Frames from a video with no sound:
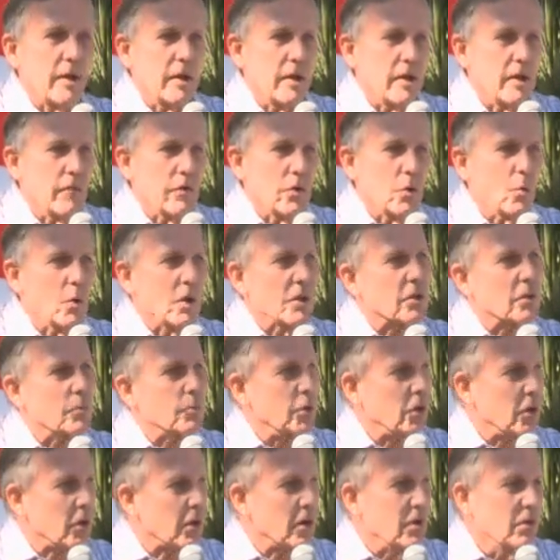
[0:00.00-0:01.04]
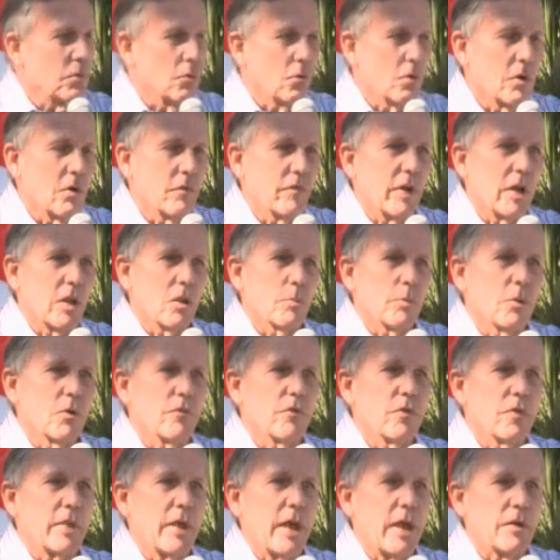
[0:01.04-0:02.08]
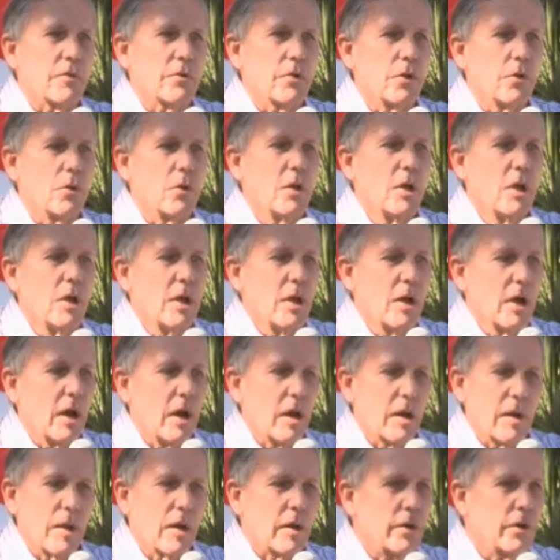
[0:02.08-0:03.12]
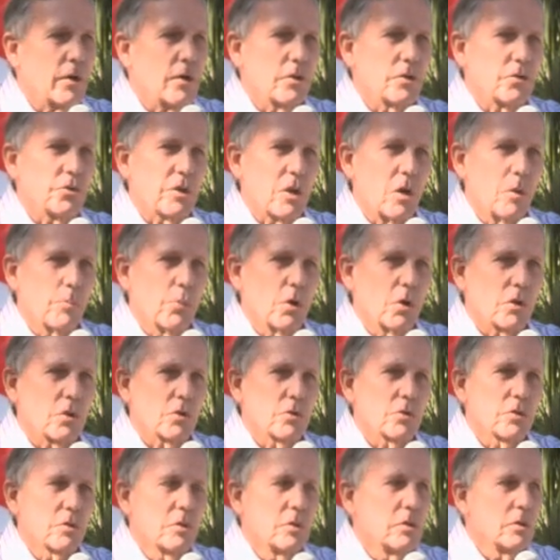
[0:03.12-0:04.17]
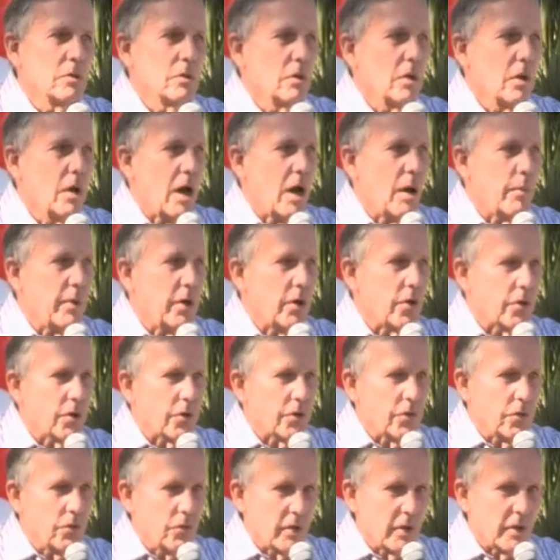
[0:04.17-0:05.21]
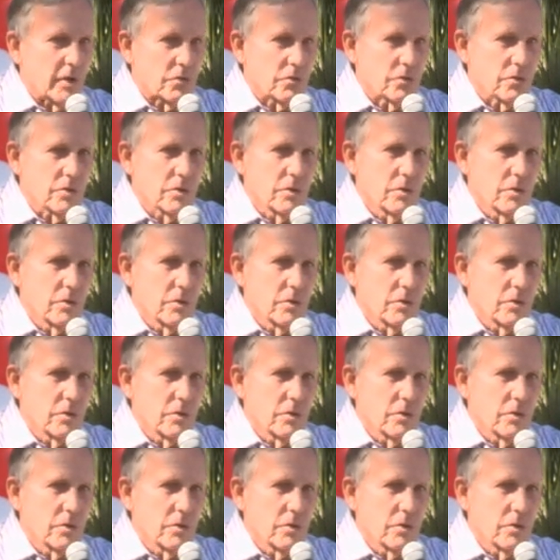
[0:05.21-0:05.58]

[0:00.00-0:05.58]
Any of you want the book, we're available for that too. I'm not here to sell books. I'm here to do this.